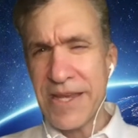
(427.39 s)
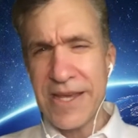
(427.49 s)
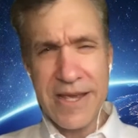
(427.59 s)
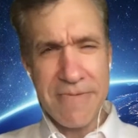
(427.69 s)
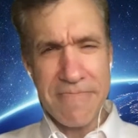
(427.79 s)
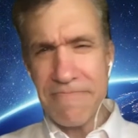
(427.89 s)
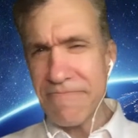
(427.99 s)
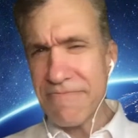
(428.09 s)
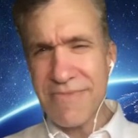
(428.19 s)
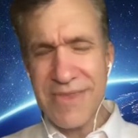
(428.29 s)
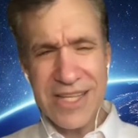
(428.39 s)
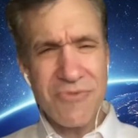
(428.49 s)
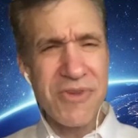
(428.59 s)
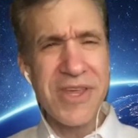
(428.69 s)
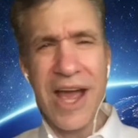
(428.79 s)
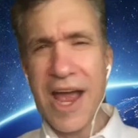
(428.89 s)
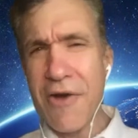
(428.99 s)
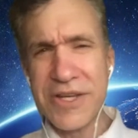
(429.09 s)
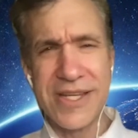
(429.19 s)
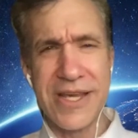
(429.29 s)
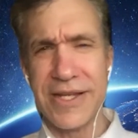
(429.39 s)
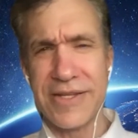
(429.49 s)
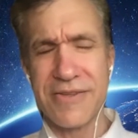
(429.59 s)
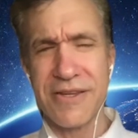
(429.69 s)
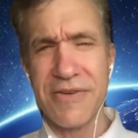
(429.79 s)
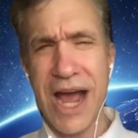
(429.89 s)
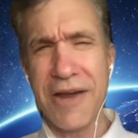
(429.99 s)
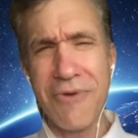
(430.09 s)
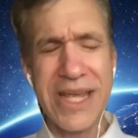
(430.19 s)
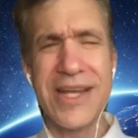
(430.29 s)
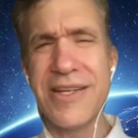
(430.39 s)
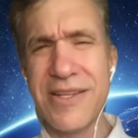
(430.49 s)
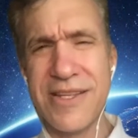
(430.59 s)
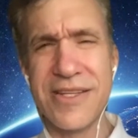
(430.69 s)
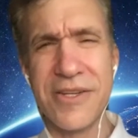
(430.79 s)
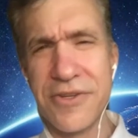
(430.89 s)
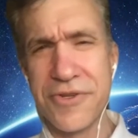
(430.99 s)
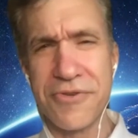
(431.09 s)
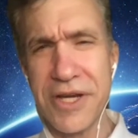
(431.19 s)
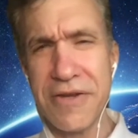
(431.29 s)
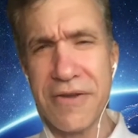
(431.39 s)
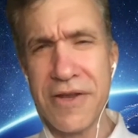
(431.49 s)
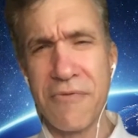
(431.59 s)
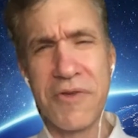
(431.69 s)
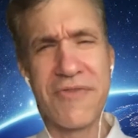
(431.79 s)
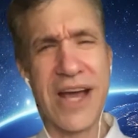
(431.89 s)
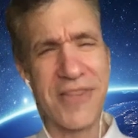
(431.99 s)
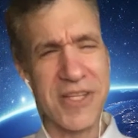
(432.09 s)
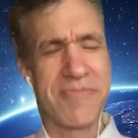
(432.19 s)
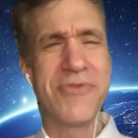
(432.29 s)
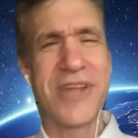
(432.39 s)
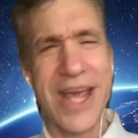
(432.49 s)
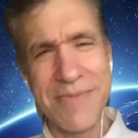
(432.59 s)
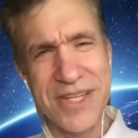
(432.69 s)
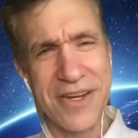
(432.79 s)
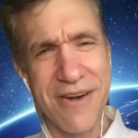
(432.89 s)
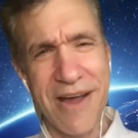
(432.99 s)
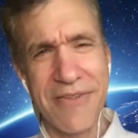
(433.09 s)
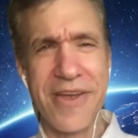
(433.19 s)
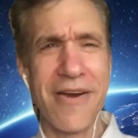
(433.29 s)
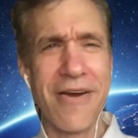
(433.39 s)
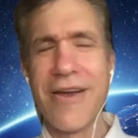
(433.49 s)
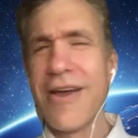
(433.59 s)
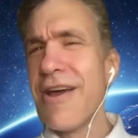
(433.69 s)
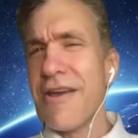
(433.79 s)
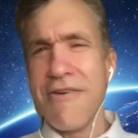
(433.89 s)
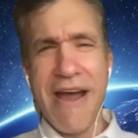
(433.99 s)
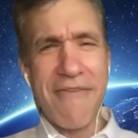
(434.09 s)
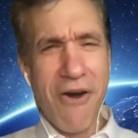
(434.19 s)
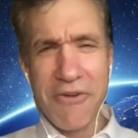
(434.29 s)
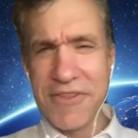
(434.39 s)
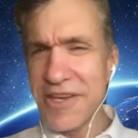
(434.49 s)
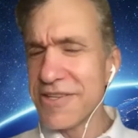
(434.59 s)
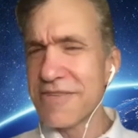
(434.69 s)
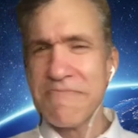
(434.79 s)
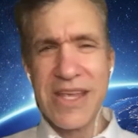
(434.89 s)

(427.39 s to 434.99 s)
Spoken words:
And that's the one thing I always get is, how do I get into this industry? You've got these boot camps that are out there. You have all these,